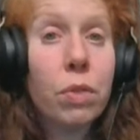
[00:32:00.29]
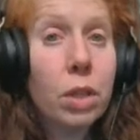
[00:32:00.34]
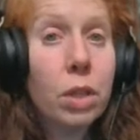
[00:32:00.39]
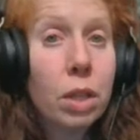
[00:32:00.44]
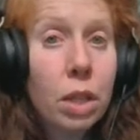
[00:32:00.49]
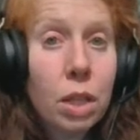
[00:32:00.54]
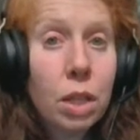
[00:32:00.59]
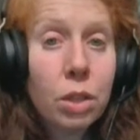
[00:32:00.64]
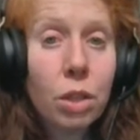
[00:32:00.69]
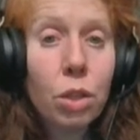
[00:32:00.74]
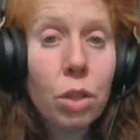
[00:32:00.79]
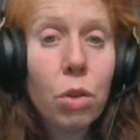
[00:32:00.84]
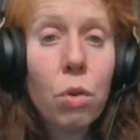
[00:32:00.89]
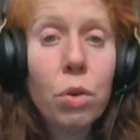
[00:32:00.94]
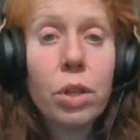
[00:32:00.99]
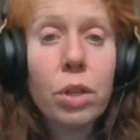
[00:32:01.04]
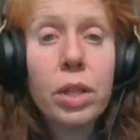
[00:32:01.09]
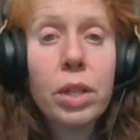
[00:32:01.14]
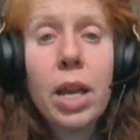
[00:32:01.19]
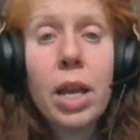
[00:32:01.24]
the
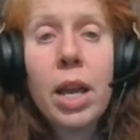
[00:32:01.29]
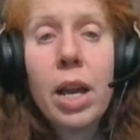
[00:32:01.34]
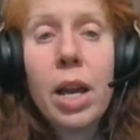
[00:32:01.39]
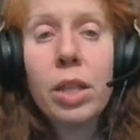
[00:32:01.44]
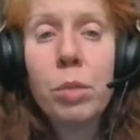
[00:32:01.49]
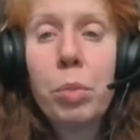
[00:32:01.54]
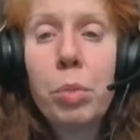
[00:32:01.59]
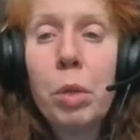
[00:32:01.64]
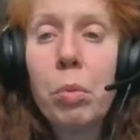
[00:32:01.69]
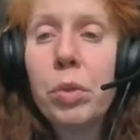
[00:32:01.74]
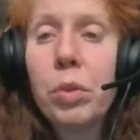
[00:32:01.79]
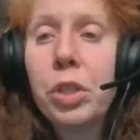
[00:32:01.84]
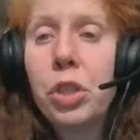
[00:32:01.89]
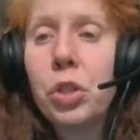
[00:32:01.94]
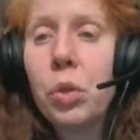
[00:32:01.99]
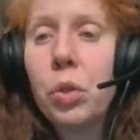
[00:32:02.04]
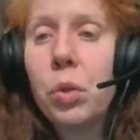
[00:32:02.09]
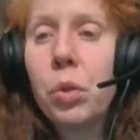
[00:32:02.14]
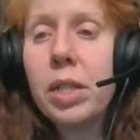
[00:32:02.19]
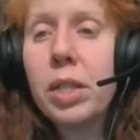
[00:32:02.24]
Lord. And the people
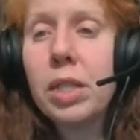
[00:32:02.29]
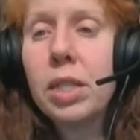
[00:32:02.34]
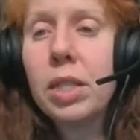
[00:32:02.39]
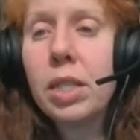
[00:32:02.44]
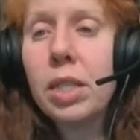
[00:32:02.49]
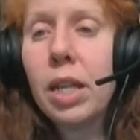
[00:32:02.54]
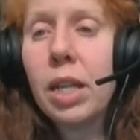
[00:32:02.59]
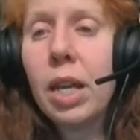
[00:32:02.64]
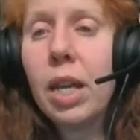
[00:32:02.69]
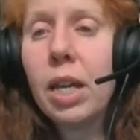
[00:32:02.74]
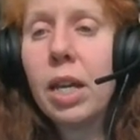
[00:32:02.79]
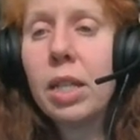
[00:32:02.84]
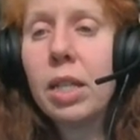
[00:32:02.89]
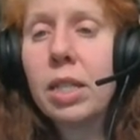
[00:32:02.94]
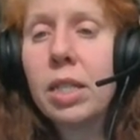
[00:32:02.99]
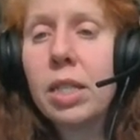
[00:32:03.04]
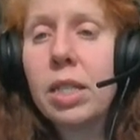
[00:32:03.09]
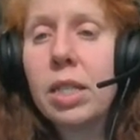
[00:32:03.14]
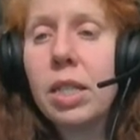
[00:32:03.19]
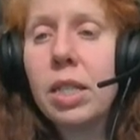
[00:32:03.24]
rejoiced, and
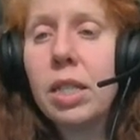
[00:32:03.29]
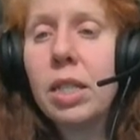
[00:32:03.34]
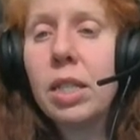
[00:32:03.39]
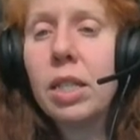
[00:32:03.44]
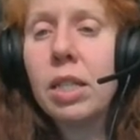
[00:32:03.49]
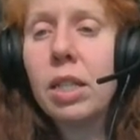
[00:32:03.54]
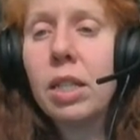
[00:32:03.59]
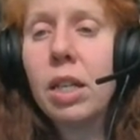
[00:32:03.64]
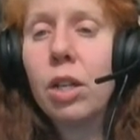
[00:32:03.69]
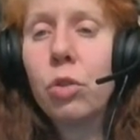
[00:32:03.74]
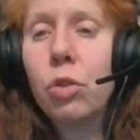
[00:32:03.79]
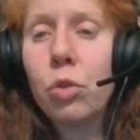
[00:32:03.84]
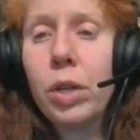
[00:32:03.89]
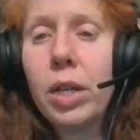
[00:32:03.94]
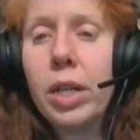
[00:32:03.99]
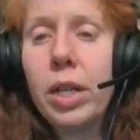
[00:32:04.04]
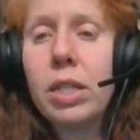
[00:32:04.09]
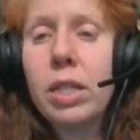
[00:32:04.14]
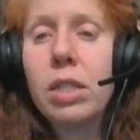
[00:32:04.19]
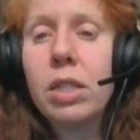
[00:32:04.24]
exceeding
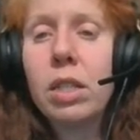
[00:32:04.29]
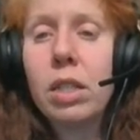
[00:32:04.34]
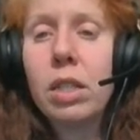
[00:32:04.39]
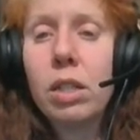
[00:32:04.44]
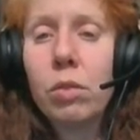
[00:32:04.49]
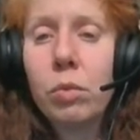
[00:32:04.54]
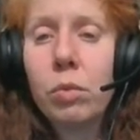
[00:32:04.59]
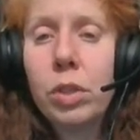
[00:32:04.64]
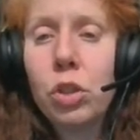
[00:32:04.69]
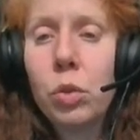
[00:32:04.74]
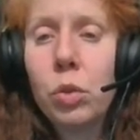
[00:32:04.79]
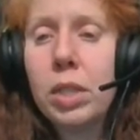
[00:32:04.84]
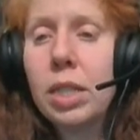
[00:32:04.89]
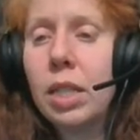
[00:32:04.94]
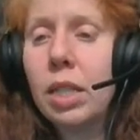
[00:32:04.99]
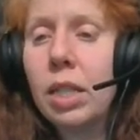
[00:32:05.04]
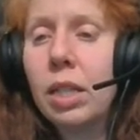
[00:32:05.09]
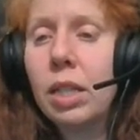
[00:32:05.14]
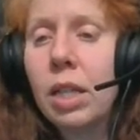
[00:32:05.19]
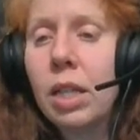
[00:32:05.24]
great
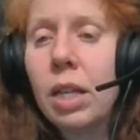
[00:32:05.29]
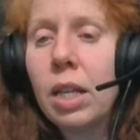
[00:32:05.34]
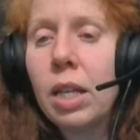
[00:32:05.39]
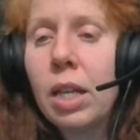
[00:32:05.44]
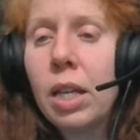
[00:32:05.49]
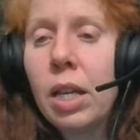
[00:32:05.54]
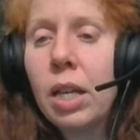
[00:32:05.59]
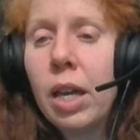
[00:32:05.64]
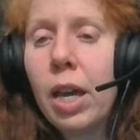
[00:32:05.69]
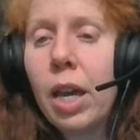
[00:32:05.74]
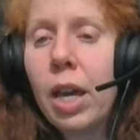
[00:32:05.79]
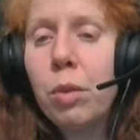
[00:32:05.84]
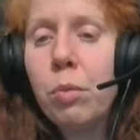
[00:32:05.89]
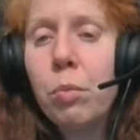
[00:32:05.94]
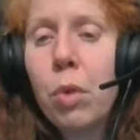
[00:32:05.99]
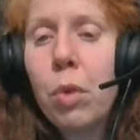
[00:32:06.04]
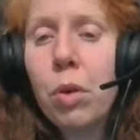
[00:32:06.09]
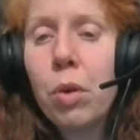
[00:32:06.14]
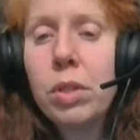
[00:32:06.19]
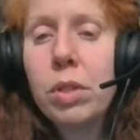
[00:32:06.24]
rejoicing. And
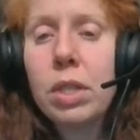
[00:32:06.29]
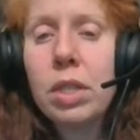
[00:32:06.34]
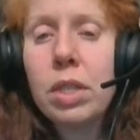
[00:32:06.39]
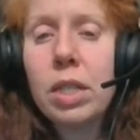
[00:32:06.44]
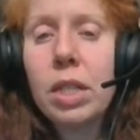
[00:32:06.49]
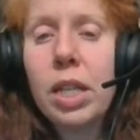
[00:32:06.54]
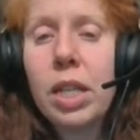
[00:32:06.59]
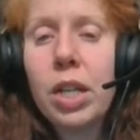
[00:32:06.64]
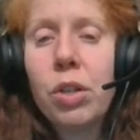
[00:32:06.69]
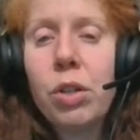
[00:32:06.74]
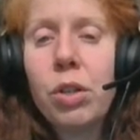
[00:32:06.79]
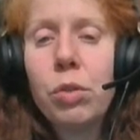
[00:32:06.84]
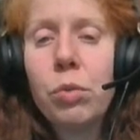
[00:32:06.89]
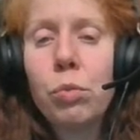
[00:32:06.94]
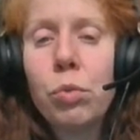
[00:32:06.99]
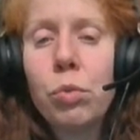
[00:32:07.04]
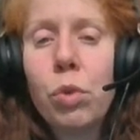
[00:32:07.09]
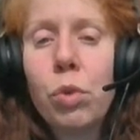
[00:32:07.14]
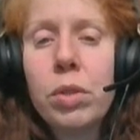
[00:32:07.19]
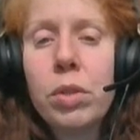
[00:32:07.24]
Moses and Aaron
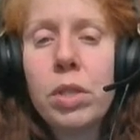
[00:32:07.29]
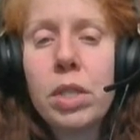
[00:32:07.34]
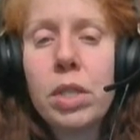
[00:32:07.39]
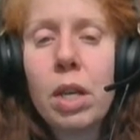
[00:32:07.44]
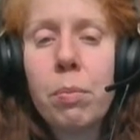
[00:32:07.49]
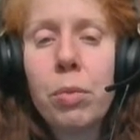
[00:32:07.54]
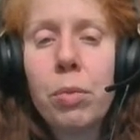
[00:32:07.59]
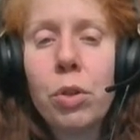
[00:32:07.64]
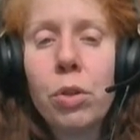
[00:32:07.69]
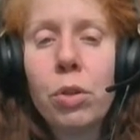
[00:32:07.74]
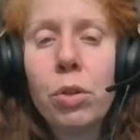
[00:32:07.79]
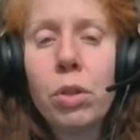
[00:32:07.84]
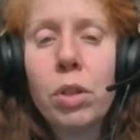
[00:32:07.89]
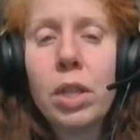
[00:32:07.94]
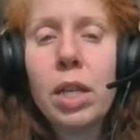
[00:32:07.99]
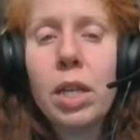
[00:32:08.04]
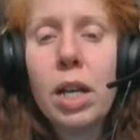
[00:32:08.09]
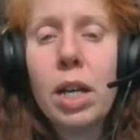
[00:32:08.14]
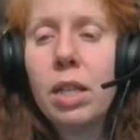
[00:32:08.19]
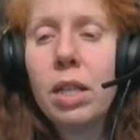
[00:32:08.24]
rose up
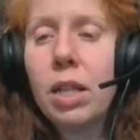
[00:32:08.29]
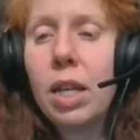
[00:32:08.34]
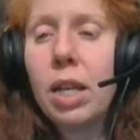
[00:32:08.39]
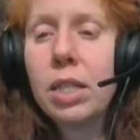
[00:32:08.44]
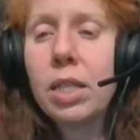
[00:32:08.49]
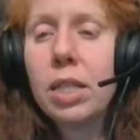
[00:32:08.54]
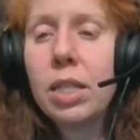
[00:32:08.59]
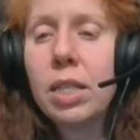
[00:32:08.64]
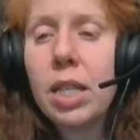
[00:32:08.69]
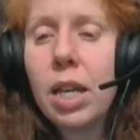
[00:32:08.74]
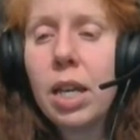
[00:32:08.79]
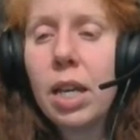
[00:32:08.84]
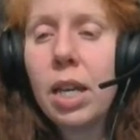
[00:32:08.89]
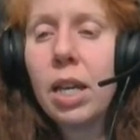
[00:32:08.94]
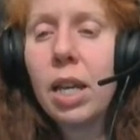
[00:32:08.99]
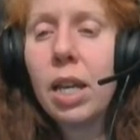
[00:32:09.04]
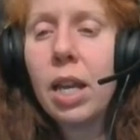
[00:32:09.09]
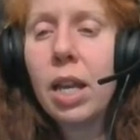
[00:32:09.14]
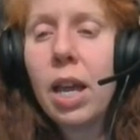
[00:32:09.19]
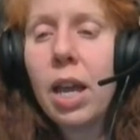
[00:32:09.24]
early on the next
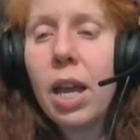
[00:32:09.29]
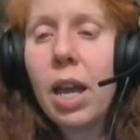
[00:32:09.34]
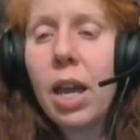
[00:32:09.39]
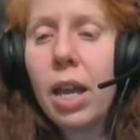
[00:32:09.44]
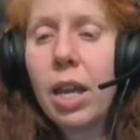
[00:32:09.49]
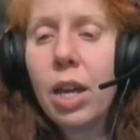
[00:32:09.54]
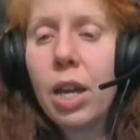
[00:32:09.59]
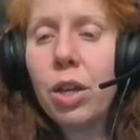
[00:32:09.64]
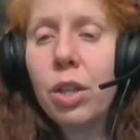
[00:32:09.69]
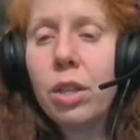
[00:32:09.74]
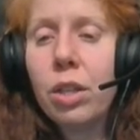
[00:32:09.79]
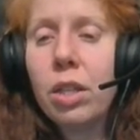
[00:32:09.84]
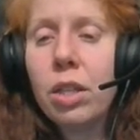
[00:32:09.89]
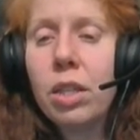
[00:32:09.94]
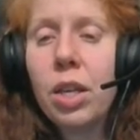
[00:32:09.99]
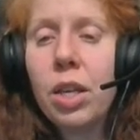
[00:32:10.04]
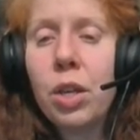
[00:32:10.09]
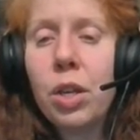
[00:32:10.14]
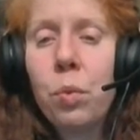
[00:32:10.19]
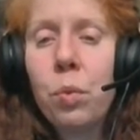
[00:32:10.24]
day, and
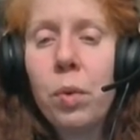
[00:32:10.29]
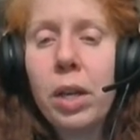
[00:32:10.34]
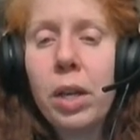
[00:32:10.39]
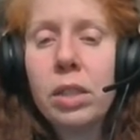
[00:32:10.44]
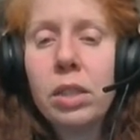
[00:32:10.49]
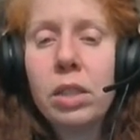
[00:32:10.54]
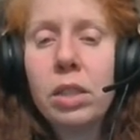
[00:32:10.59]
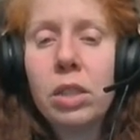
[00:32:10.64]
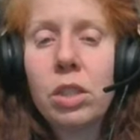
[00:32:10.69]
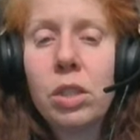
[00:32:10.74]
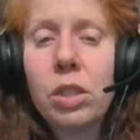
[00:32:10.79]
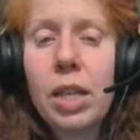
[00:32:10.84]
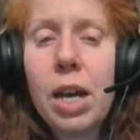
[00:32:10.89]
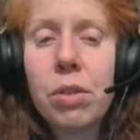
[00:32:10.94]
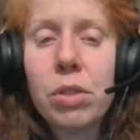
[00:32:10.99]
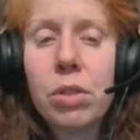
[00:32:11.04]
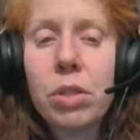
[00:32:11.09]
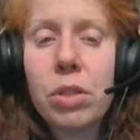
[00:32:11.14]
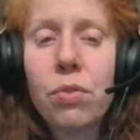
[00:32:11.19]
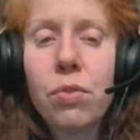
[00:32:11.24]
they went to the
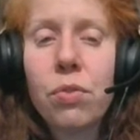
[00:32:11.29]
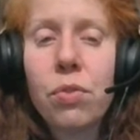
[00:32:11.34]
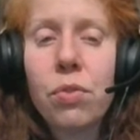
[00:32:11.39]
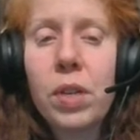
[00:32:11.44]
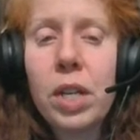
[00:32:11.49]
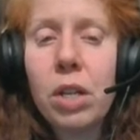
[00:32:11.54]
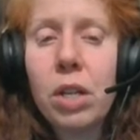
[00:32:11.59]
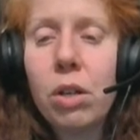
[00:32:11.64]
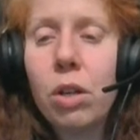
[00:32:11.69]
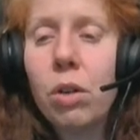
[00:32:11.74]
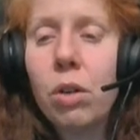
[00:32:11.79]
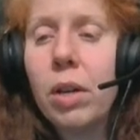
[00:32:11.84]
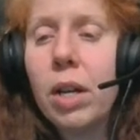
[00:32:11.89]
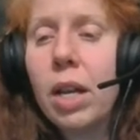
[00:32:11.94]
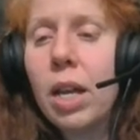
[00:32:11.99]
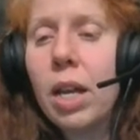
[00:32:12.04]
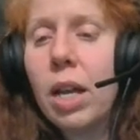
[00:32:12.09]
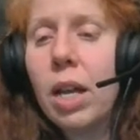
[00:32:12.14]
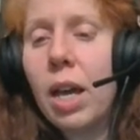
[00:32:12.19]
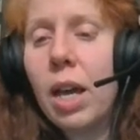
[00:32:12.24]
house of Pharaoh,
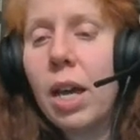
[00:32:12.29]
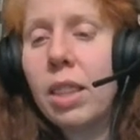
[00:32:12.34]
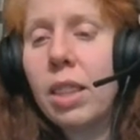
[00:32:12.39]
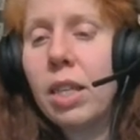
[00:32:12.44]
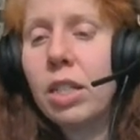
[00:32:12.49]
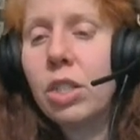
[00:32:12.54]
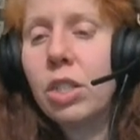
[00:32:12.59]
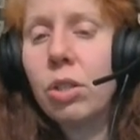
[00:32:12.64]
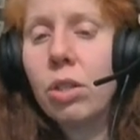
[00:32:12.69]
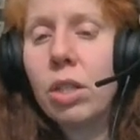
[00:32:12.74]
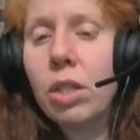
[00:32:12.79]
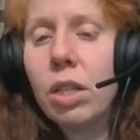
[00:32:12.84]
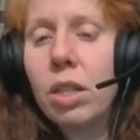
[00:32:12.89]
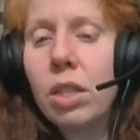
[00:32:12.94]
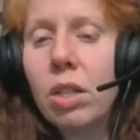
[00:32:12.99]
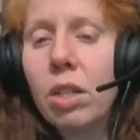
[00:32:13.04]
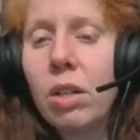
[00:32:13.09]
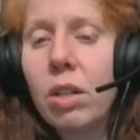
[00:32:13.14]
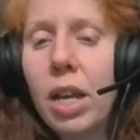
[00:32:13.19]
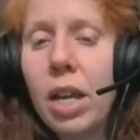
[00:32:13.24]
and they took in
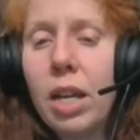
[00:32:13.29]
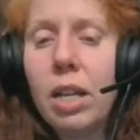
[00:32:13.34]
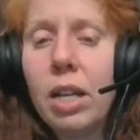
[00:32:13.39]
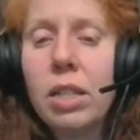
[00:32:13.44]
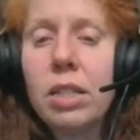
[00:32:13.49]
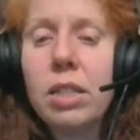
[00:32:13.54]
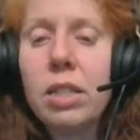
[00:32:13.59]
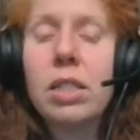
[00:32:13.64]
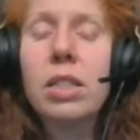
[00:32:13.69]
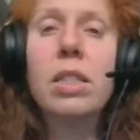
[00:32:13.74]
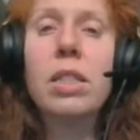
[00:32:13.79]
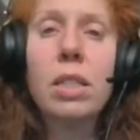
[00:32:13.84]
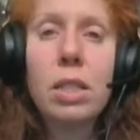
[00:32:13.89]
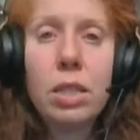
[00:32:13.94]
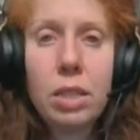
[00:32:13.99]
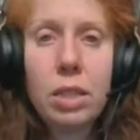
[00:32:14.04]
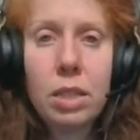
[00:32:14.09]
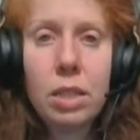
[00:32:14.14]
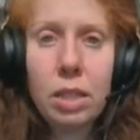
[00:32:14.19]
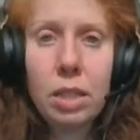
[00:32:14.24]
their hands the
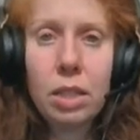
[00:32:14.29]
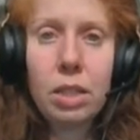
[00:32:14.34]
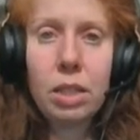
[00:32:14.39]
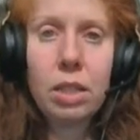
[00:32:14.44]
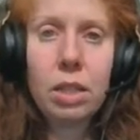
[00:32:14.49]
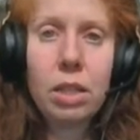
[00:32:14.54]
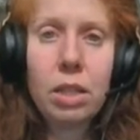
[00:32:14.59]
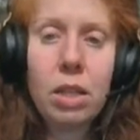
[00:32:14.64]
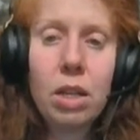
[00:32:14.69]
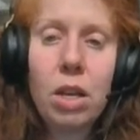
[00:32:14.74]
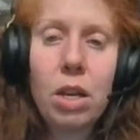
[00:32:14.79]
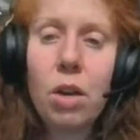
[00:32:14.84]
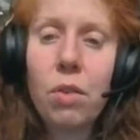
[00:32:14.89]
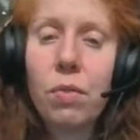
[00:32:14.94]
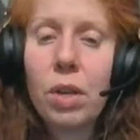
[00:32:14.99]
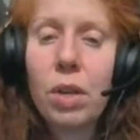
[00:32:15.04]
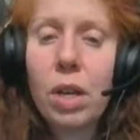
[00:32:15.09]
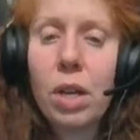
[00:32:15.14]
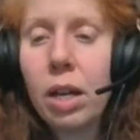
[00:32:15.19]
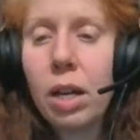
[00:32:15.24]
stick of
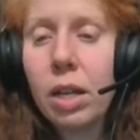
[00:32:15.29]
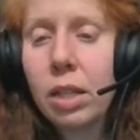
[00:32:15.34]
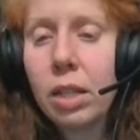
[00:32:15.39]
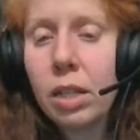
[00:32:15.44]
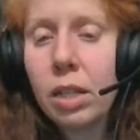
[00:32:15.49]
God.